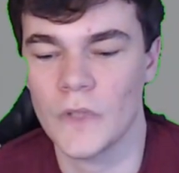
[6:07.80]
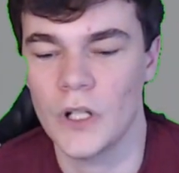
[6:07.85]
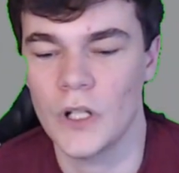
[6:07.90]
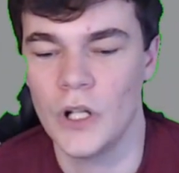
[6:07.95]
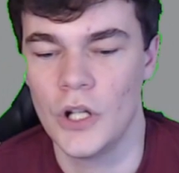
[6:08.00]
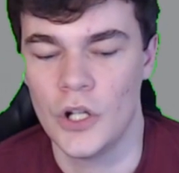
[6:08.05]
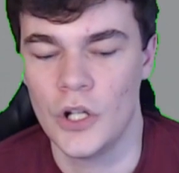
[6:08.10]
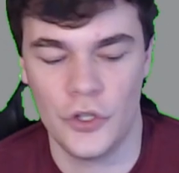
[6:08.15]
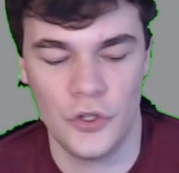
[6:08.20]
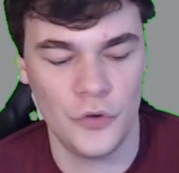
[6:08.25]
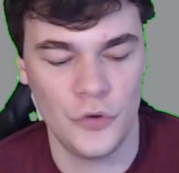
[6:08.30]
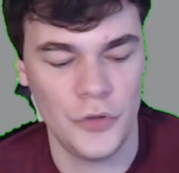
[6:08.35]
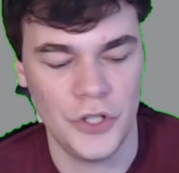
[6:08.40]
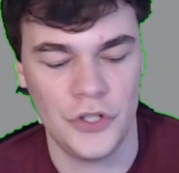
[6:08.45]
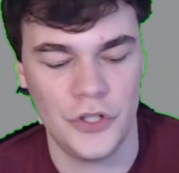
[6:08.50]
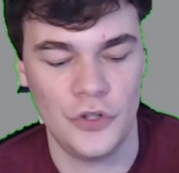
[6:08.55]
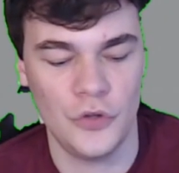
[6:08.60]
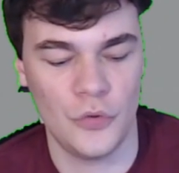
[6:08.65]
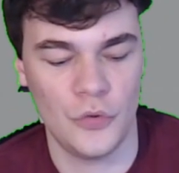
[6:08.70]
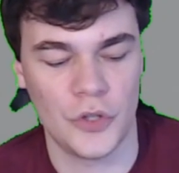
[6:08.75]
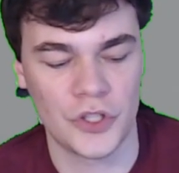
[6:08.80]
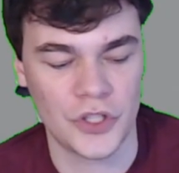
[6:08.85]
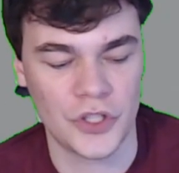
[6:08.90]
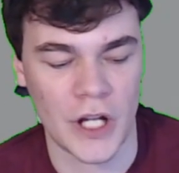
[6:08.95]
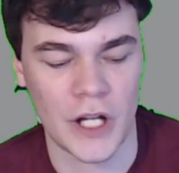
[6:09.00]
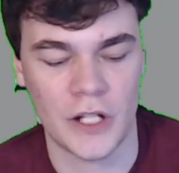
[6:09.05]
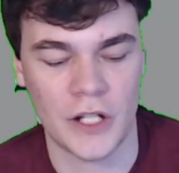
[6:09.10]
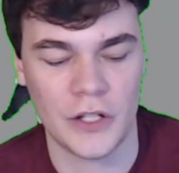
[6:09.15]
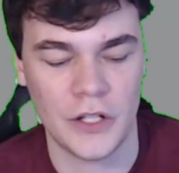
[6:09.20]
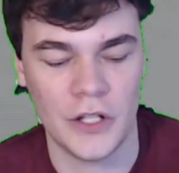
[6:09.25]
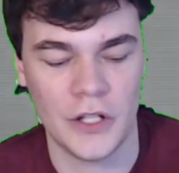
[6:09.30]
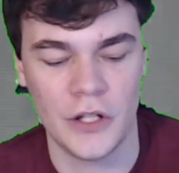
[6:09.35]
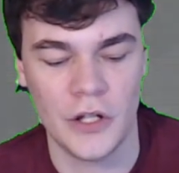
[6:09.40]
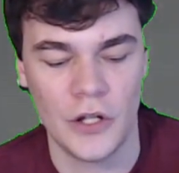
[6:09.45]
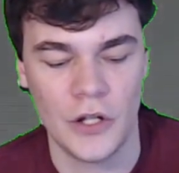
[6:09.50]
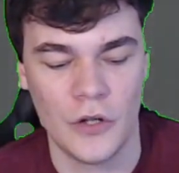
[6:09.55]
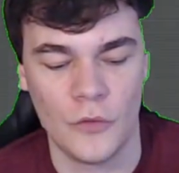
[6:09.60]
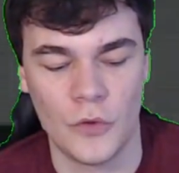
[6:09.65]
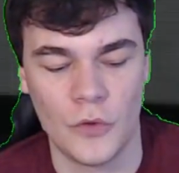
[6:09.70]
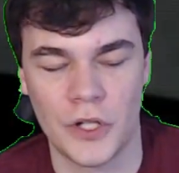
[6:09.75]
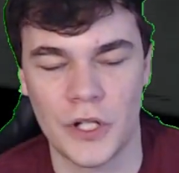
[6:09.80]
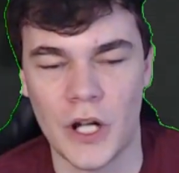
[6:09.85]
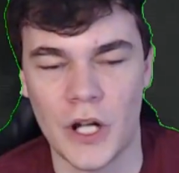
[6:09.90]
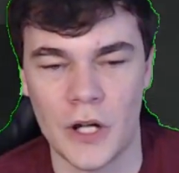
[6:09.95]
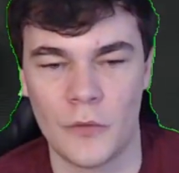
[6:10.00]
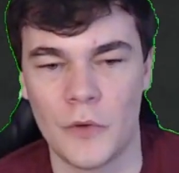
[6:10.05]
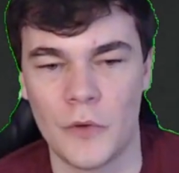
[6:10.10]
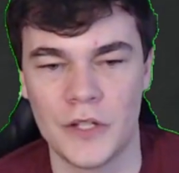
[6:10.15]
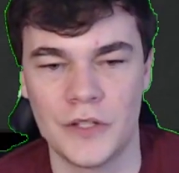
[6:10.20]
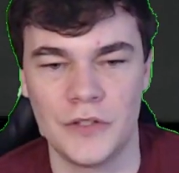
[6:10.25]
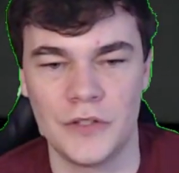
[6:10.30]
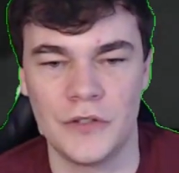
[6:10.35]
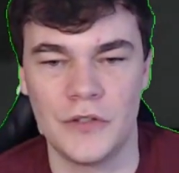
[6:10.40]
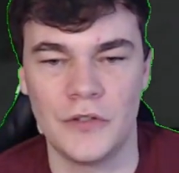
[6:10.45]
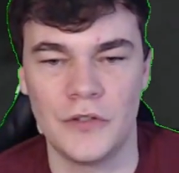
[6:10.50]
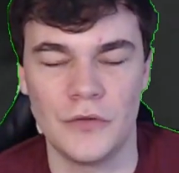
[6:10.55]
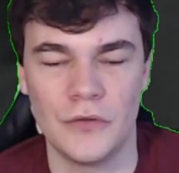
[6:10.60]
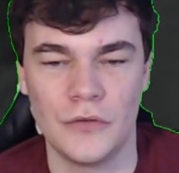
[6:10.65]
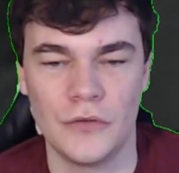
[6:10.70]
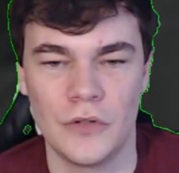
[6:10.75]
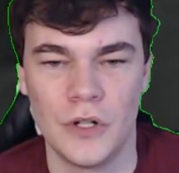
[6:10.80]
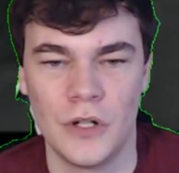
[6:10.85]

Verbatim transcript: you need to do exactly what God wants you to do.